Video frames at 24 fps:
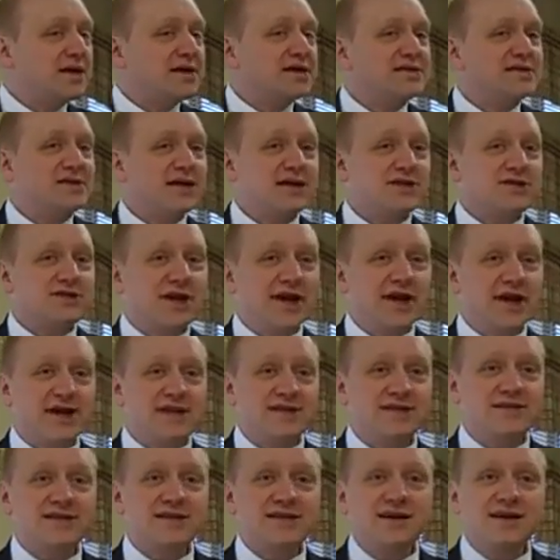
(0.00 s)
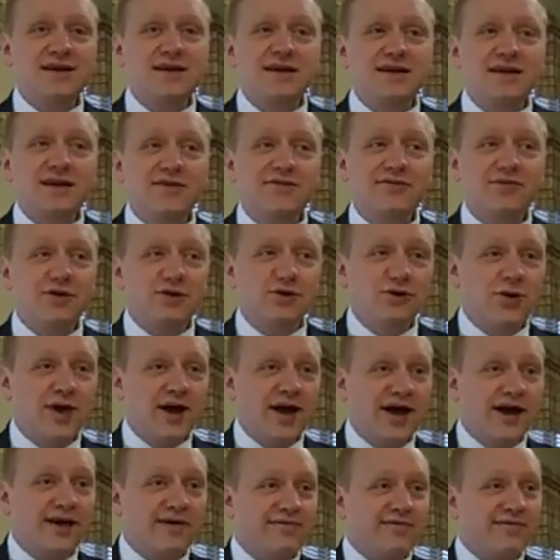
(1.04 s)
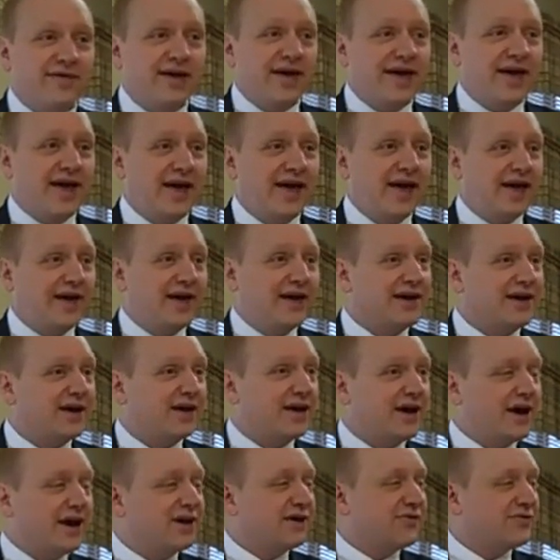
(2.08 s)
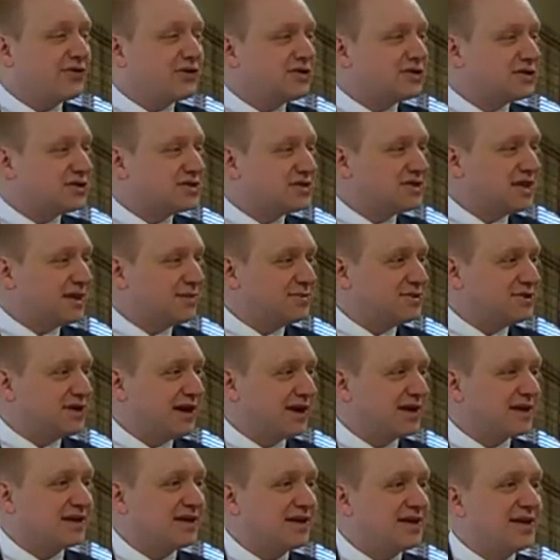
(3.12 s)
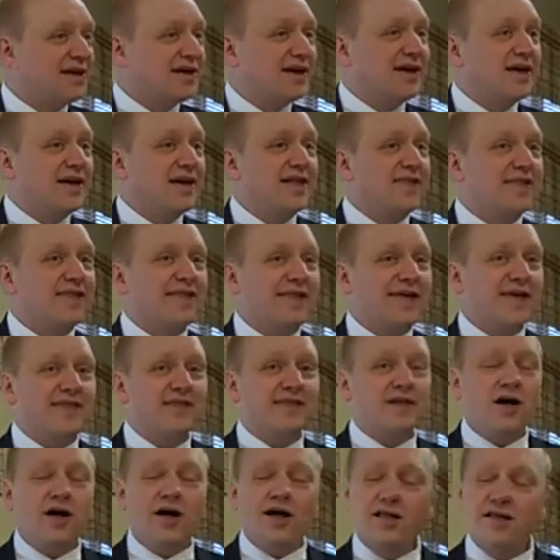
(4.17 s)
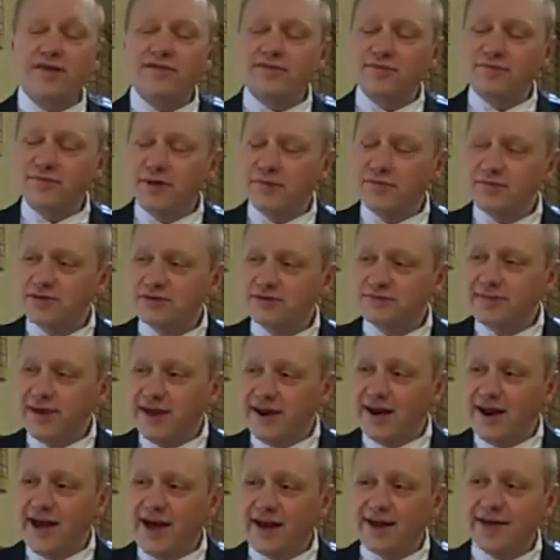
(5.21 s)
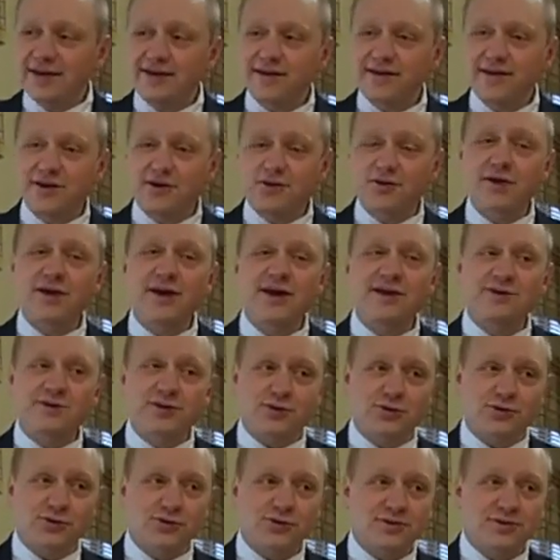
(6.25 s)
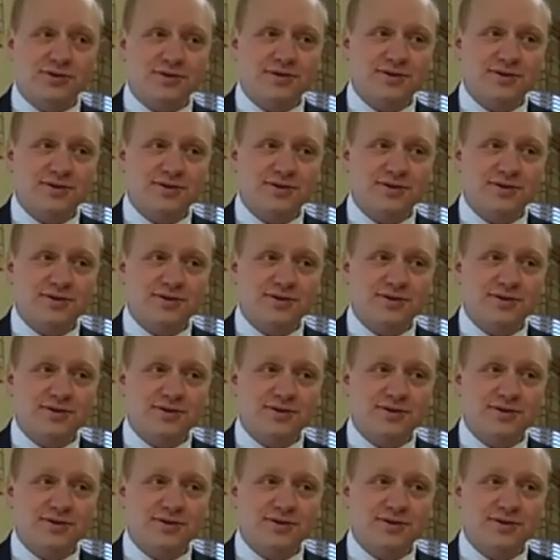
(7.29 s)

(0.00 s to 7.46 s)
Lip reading: such as if you have a controversial subject that all of the members may not agree to.